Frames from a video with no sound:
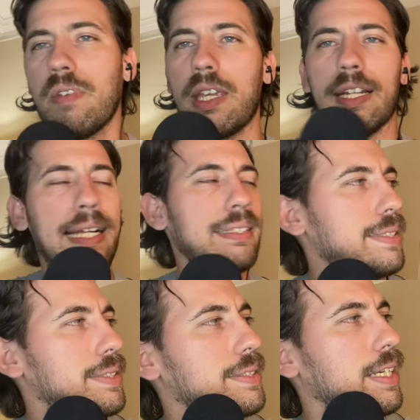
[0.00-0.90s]
He had that
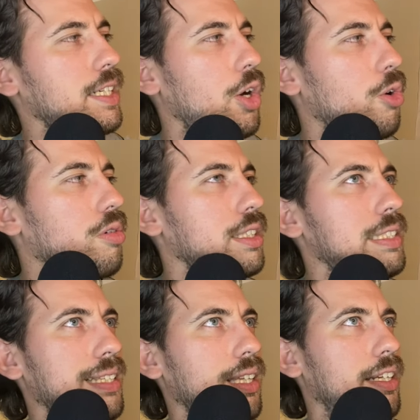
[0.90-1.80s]
sick Oakland
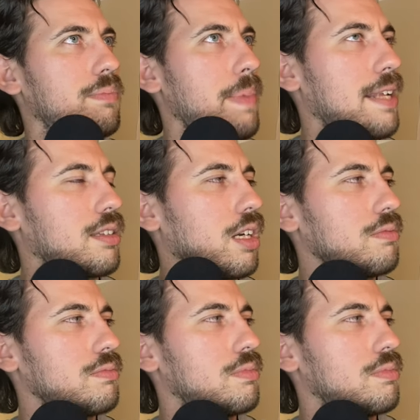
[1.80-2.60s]
Athletics bat, though.